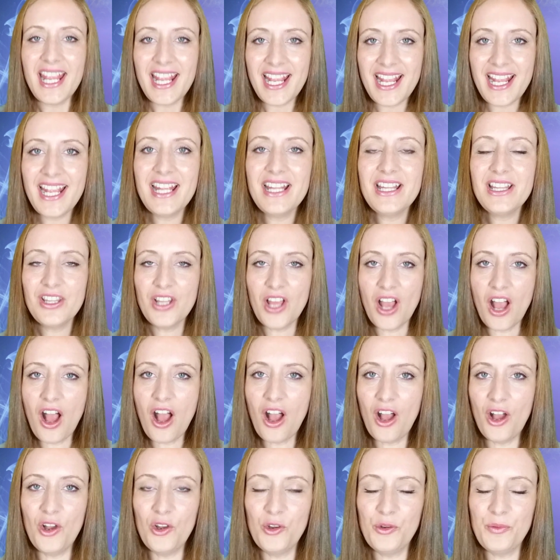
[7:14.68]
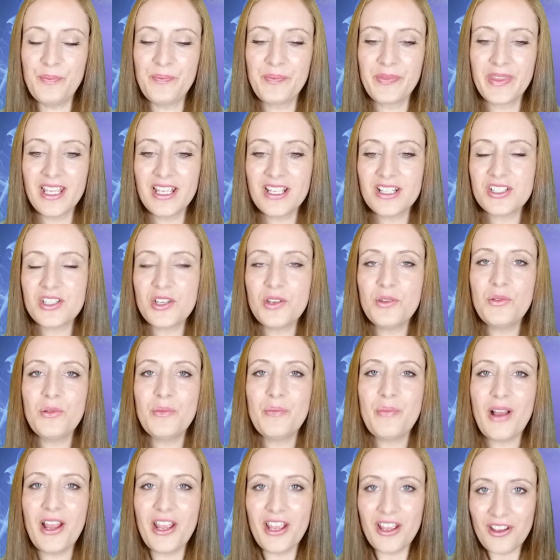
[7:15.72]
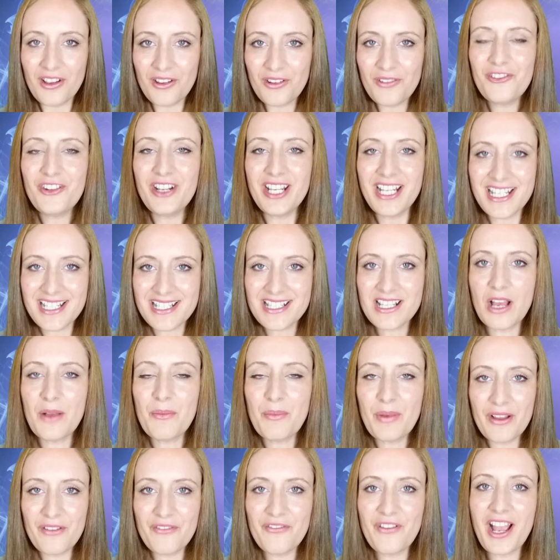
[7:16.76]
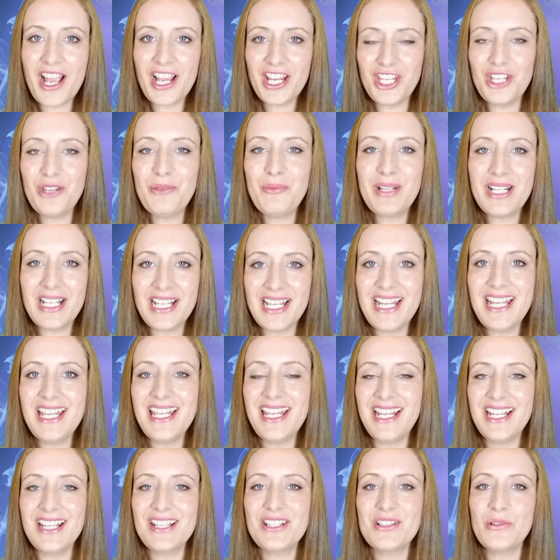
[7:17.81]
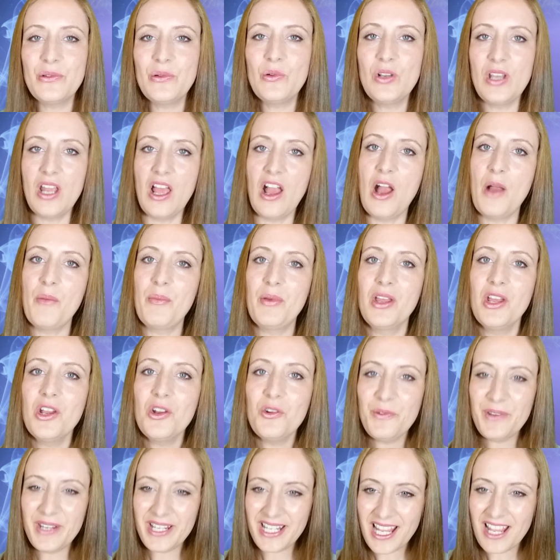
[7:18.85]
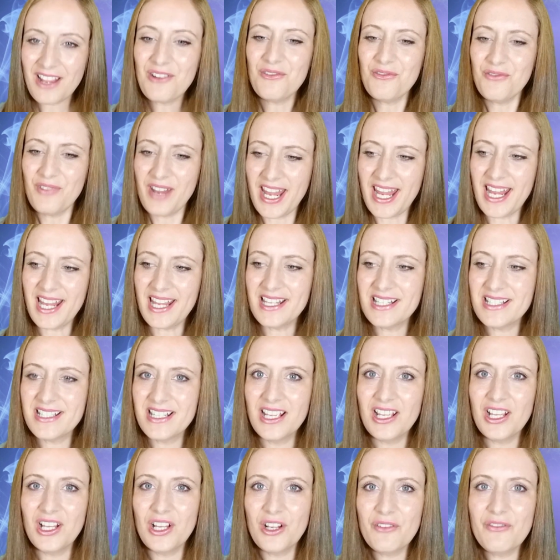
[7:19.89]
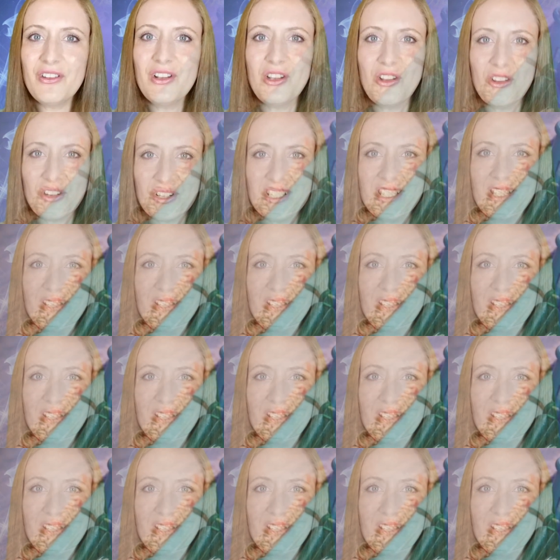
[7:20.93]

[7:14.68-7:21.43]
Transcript: in the home. So by hoovering it up, by vacuum cleaning it all up, we get rid of a lot